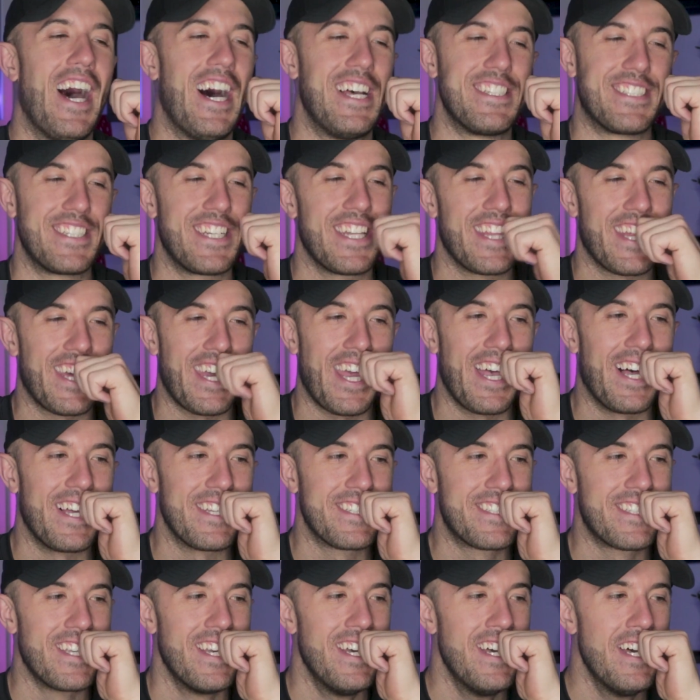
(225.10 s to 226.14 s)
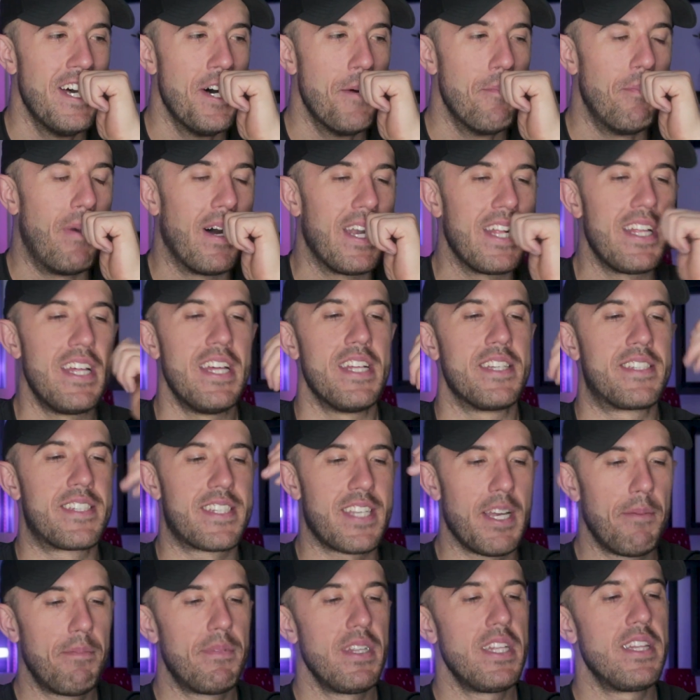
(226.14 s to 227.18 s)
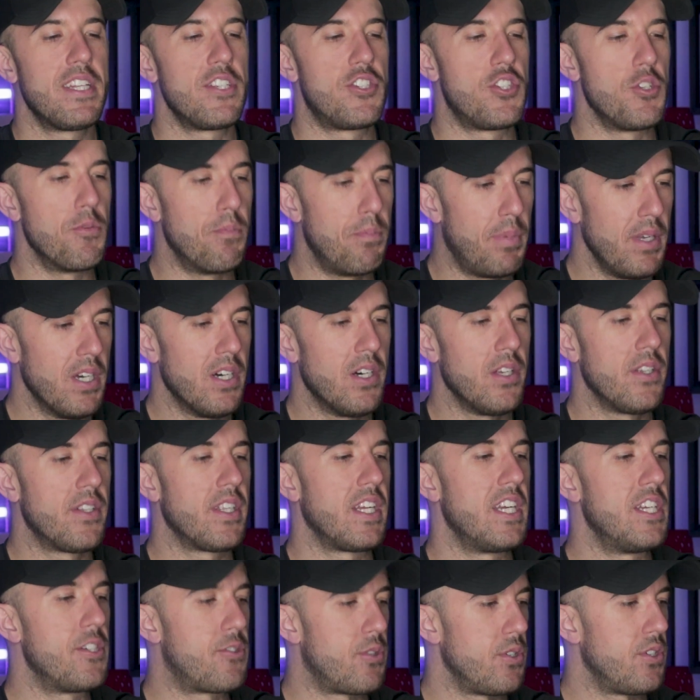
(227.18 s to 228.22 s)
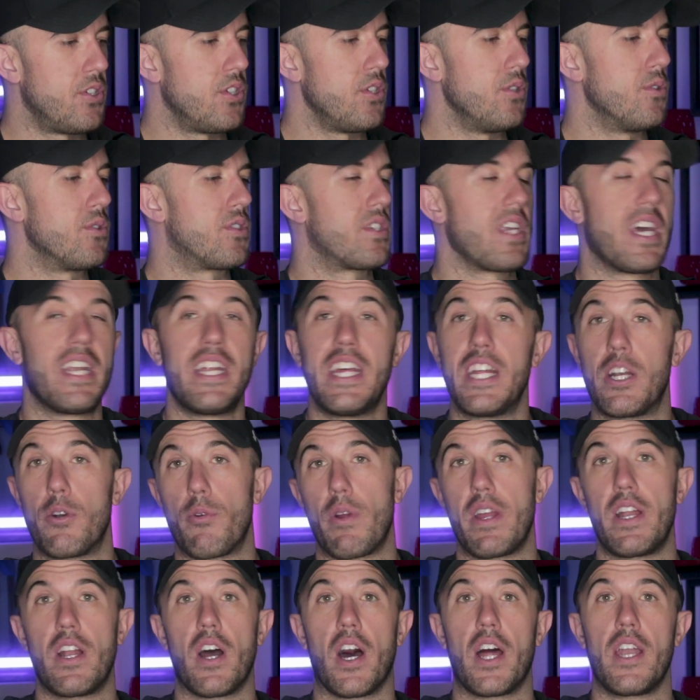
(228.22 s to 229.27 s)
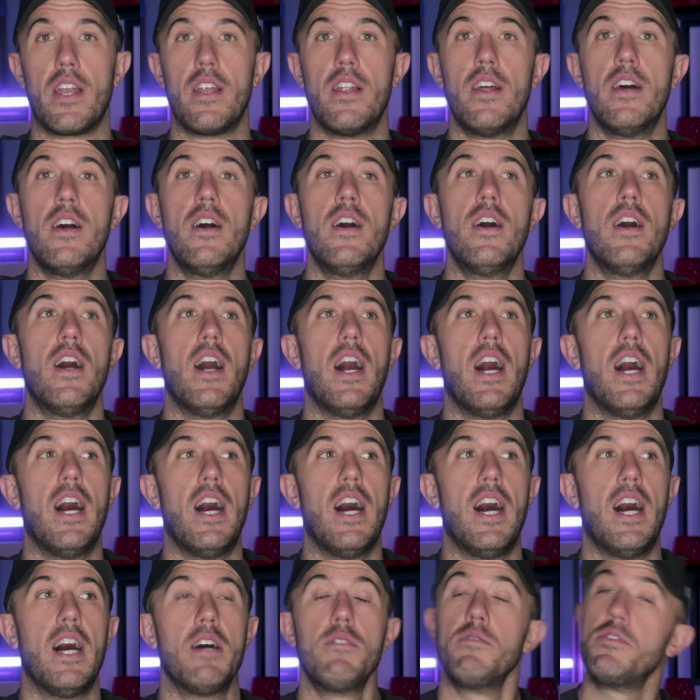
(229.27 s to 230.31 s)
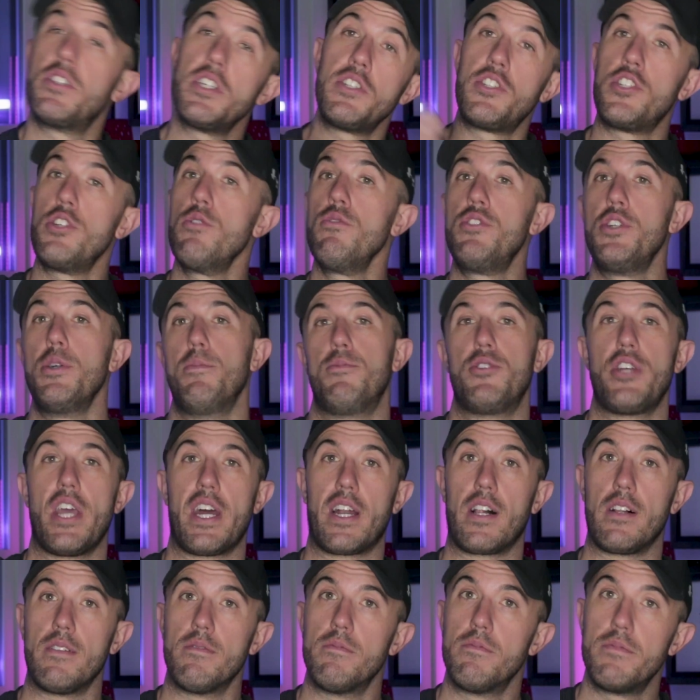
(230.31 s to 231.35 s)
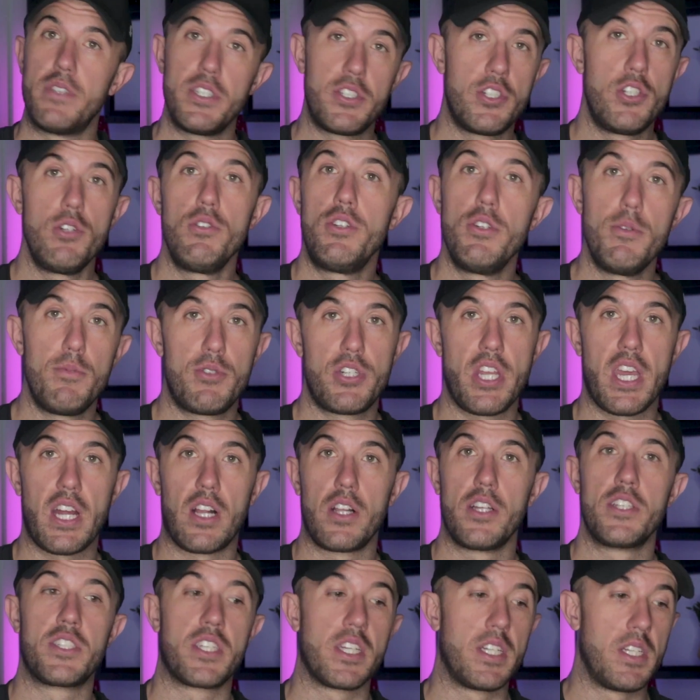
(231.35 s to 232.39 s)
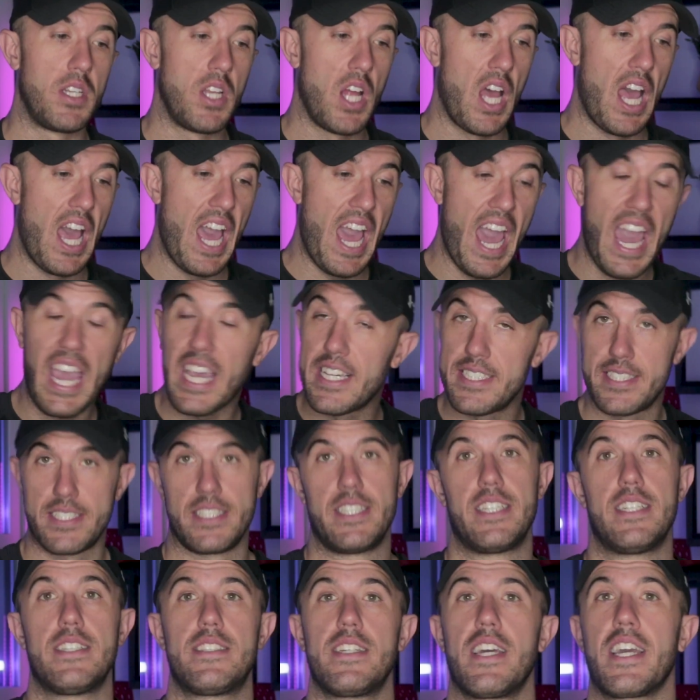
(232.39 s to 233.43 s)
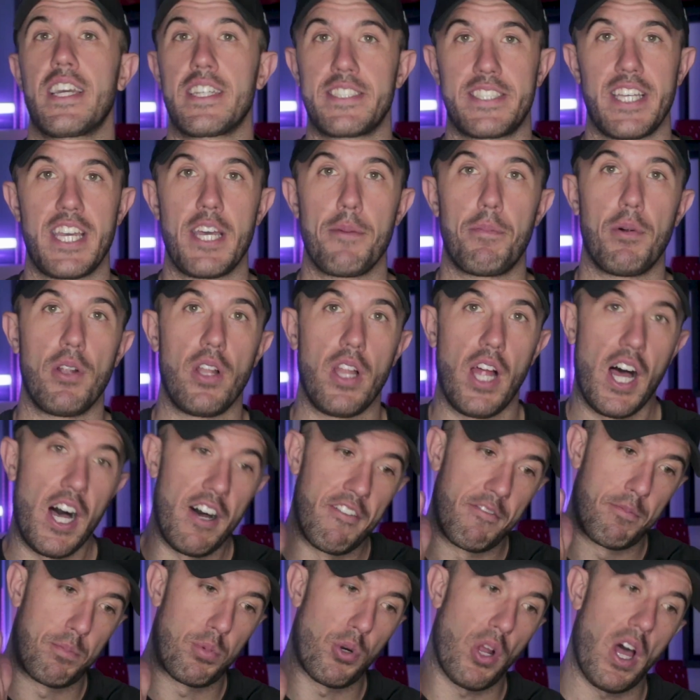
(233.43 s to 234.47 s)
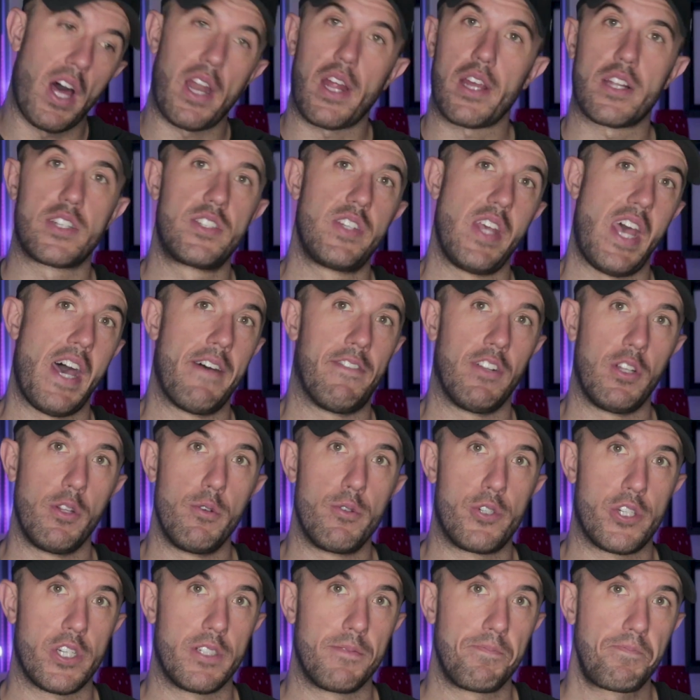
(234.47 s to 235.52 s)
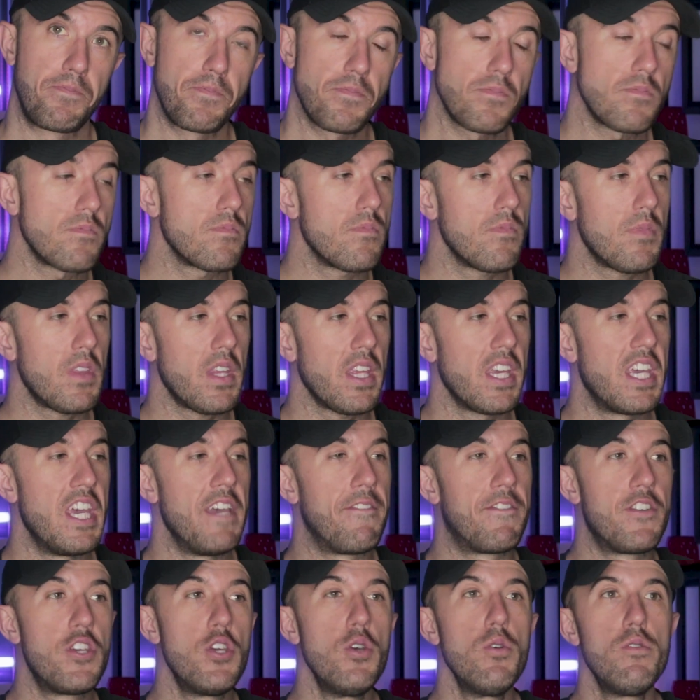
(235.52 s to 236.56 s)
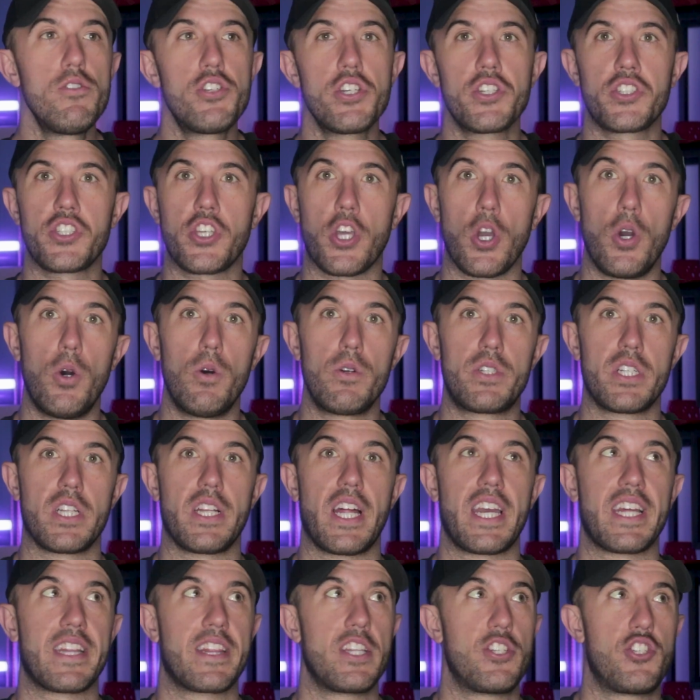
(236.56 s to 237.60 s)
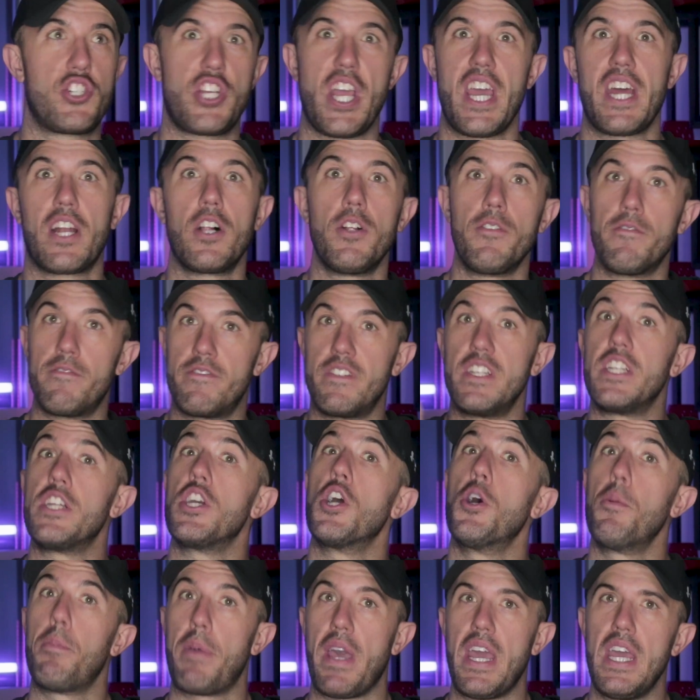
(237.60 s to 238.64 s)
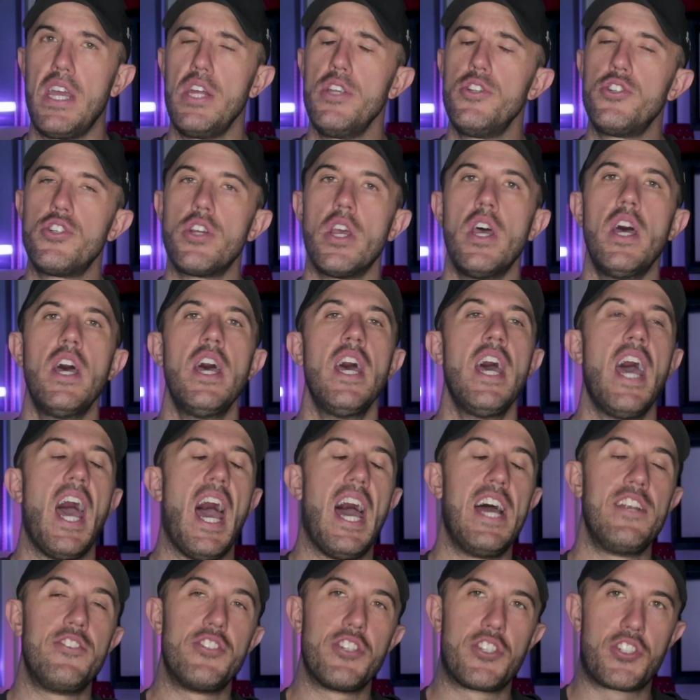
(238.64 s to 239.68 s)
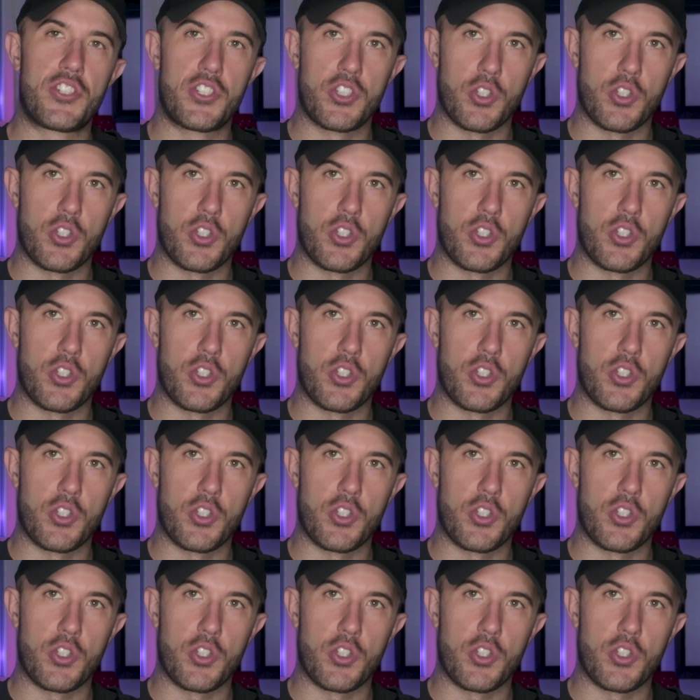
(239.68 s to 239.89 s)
as anything else. But it's something that you build, introduce, and iterate on. This YouTube channel. This YouTube channel is an excellent example of product evolution. If you just go to like the channel video page and just